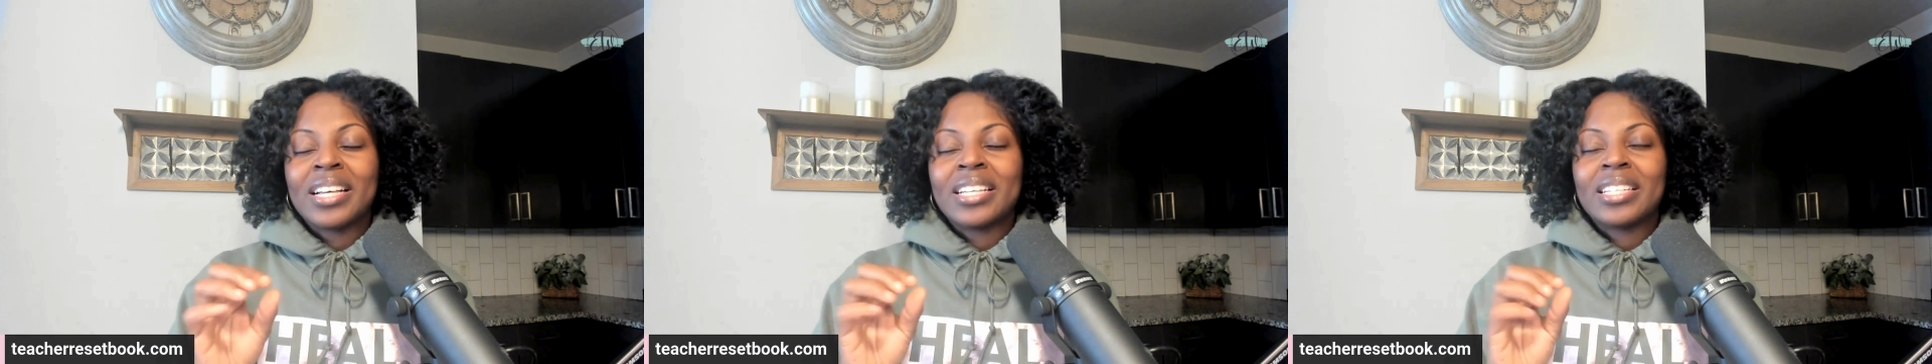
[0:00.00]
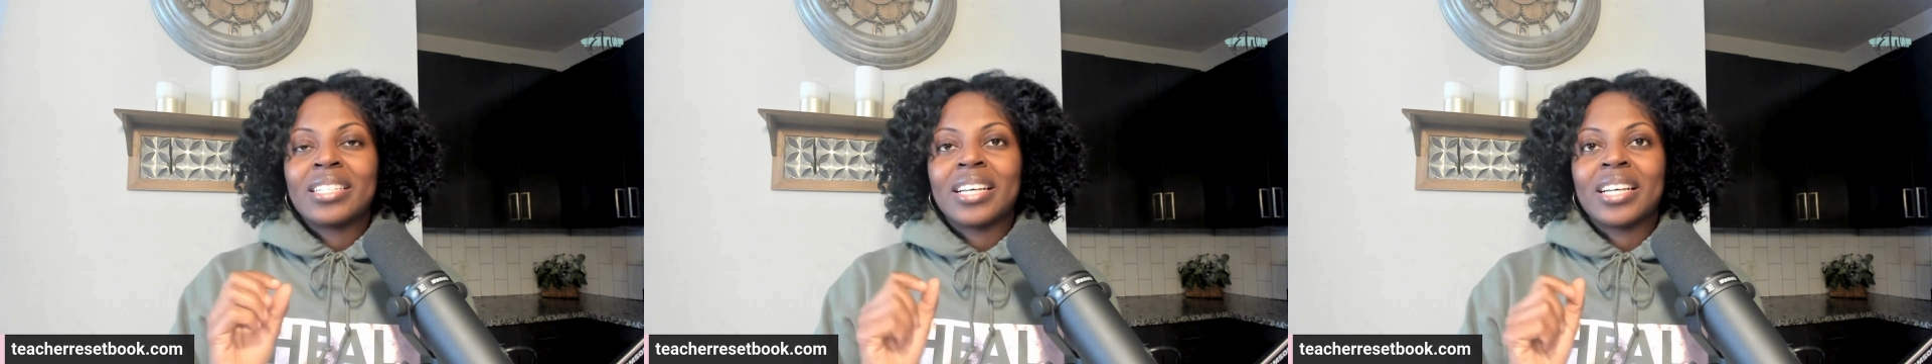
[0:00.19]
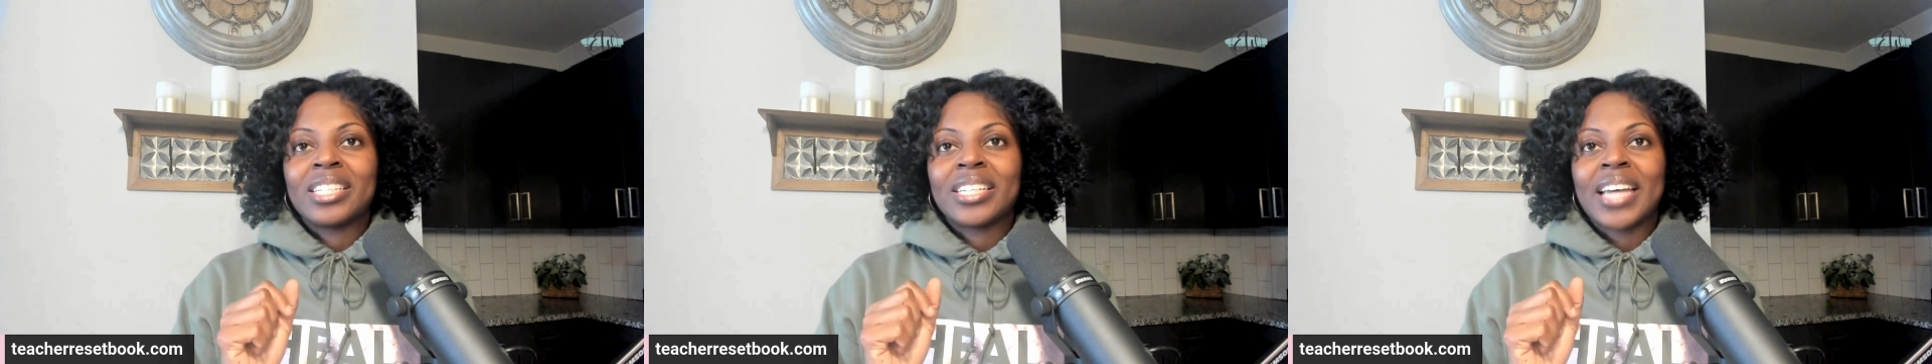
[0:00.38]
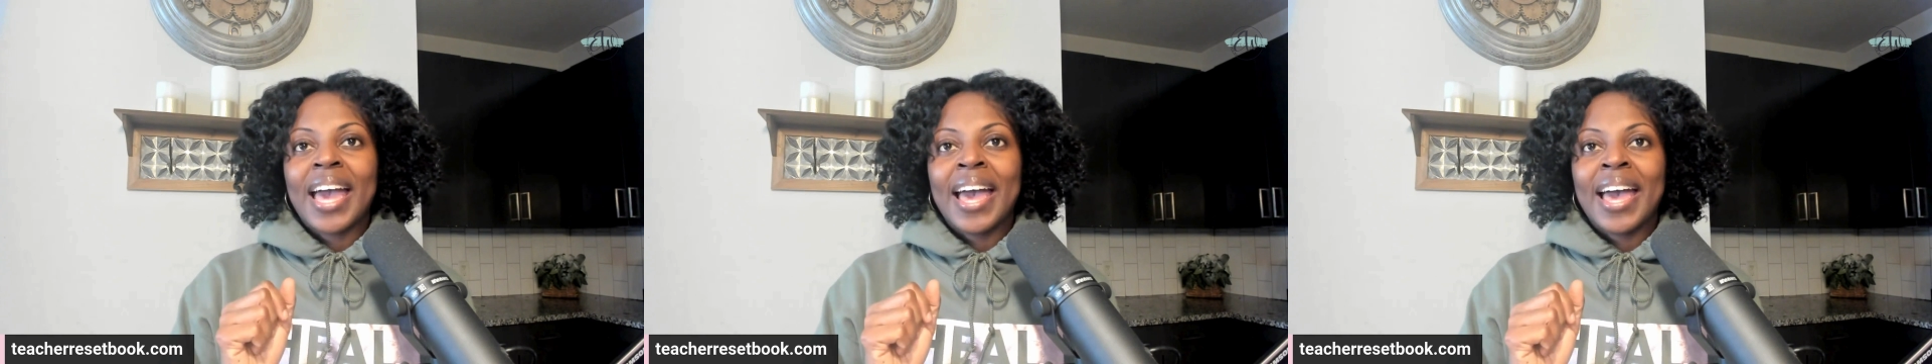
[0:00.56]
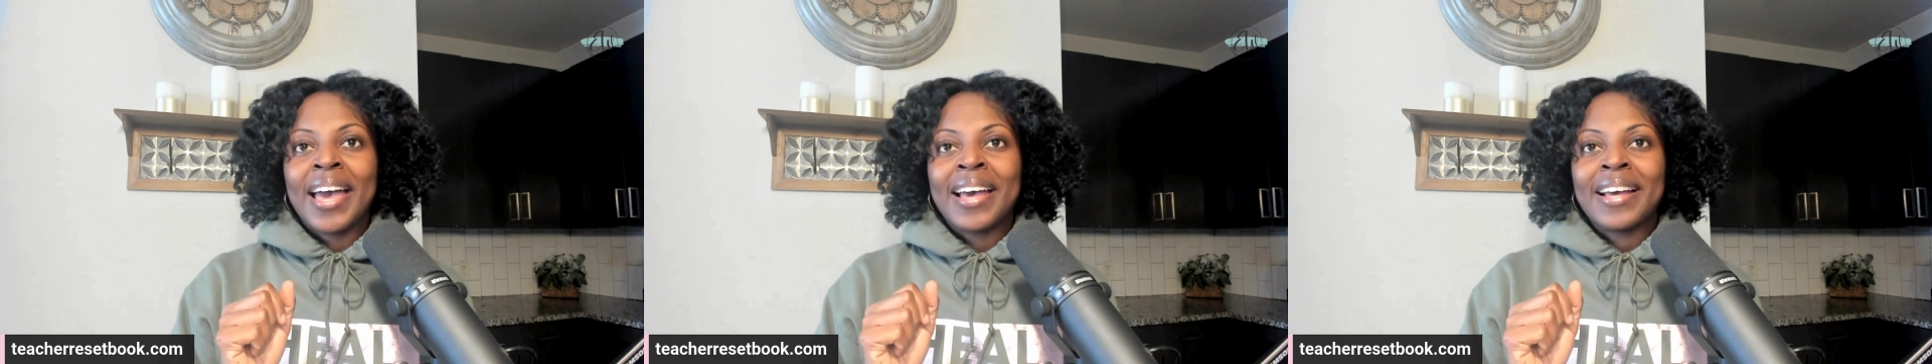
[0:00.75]
such
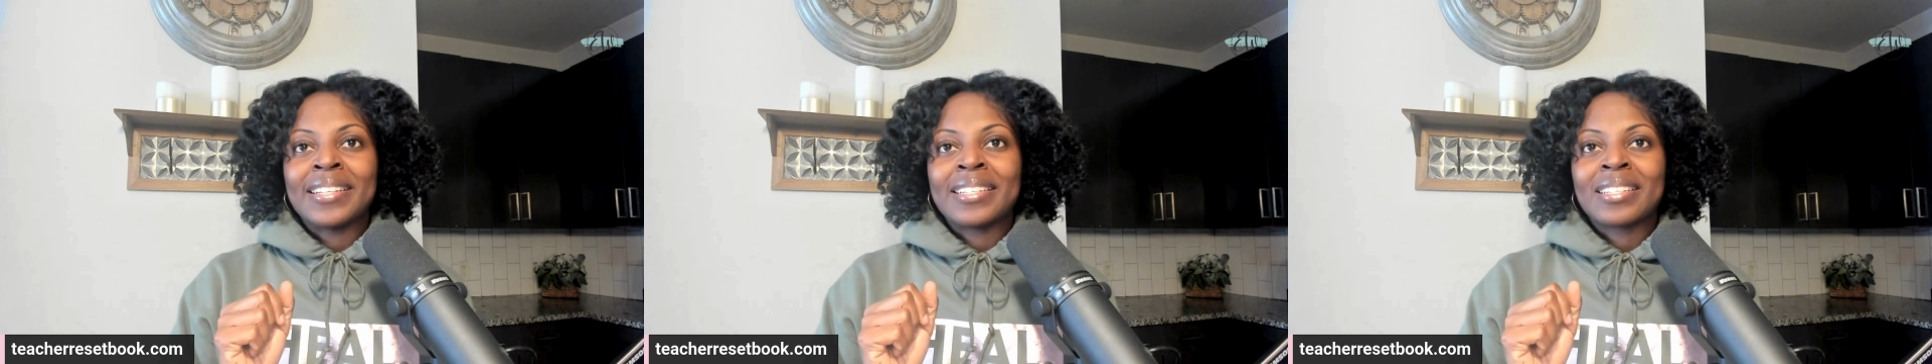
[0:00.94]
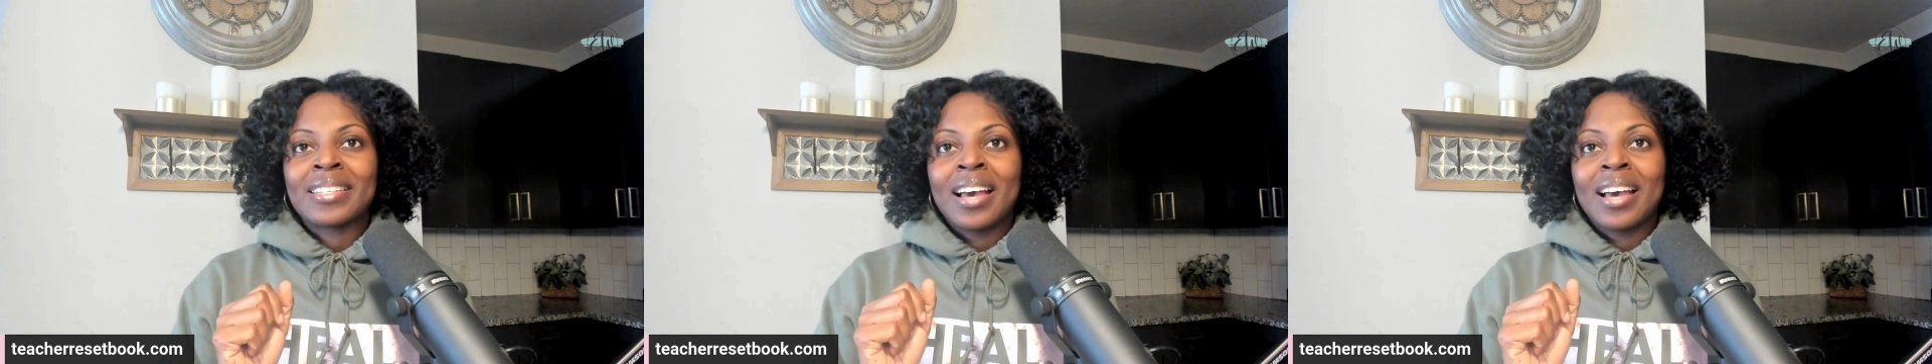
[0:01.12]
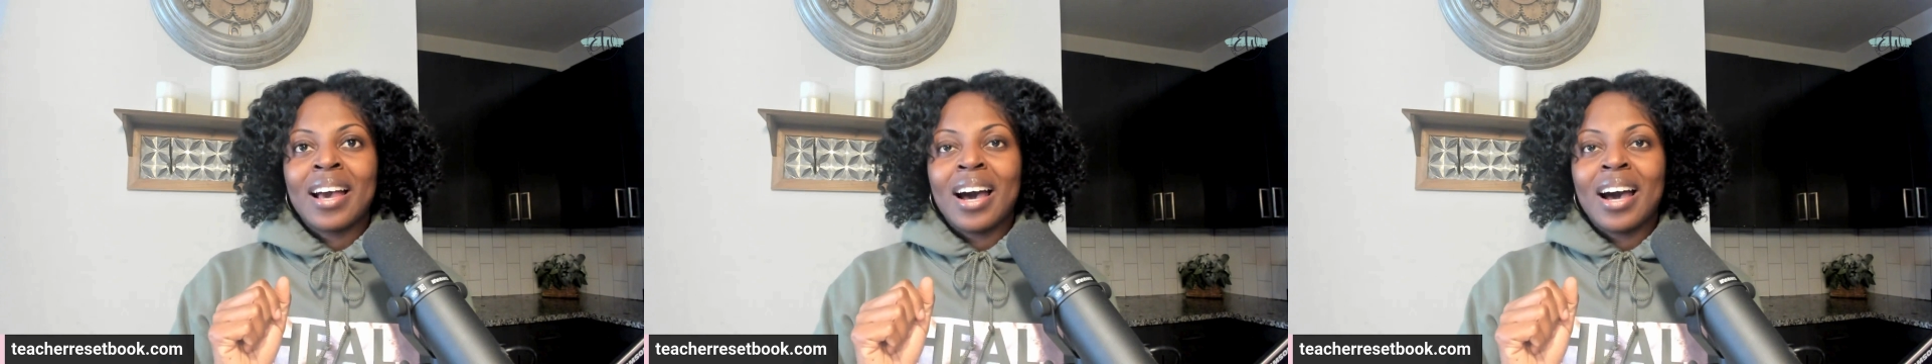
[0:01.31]
as